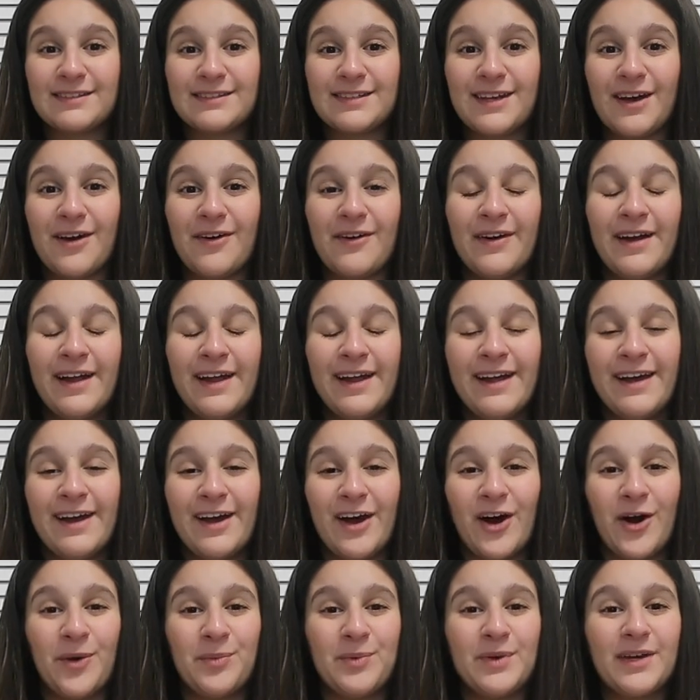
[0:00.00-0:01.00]
So
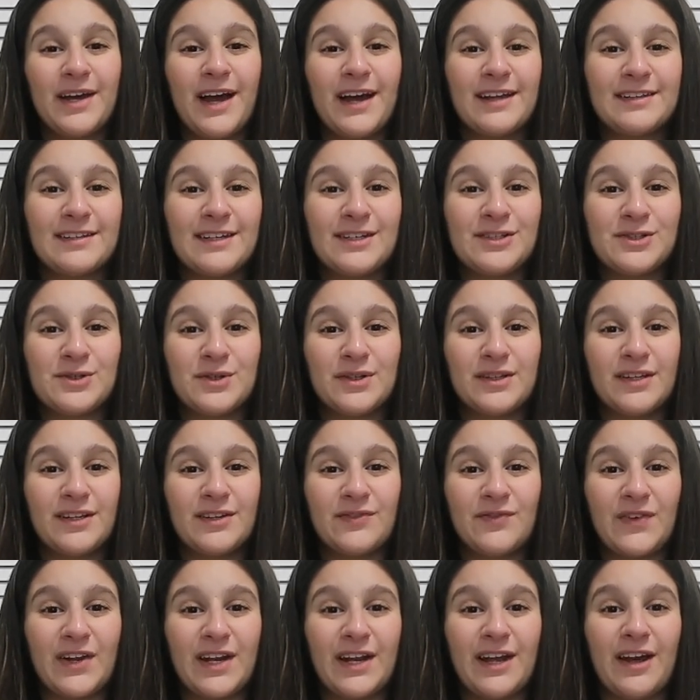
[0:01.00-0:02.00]
I hope you guys enjoyed
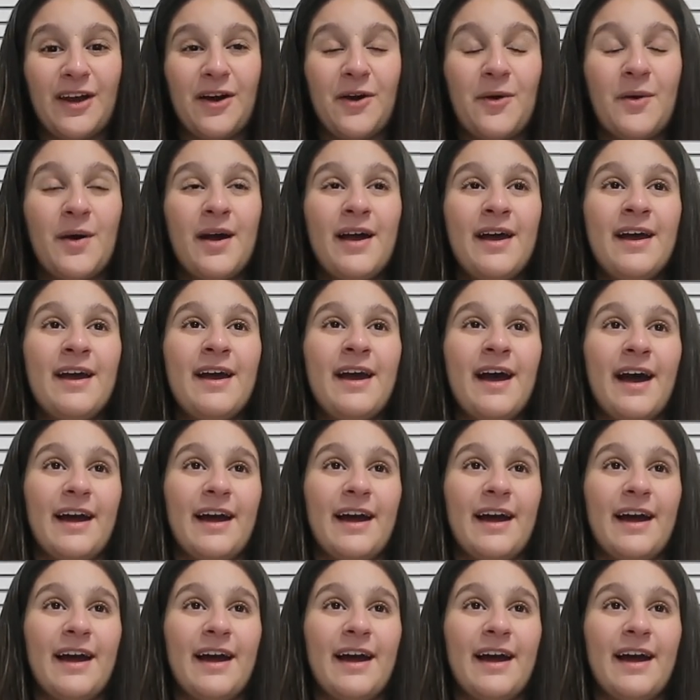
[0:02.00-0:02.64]
this video.